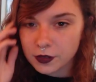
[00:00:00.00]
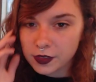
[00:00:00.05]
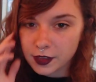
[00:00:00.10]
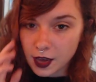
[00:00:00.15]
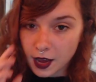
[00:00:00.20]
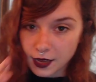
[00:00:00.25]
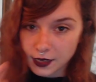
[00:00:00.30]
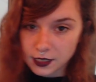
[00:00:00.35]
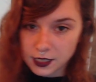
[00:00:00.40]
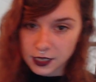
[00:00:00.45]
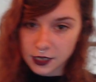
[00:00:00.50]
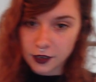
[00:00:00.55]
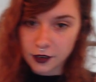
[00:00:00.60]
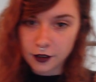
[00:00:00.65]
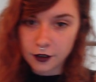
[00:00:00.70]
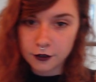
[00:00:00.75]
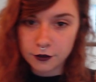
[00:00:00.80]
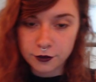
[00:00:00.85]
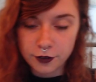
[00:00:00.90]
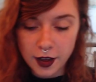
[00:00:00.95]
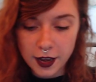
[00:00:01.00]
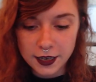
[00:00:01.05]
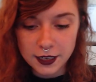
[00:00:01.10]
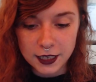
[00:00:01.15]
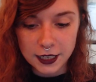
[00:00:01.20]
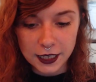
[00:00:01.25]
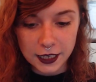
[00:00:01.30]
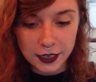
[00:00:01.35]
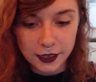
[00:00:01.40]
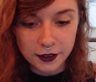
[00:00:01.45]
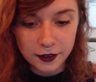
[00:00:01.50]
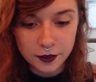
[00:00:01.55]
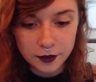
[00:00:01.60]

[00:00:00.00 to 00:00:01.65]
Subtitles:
the idea of finding it.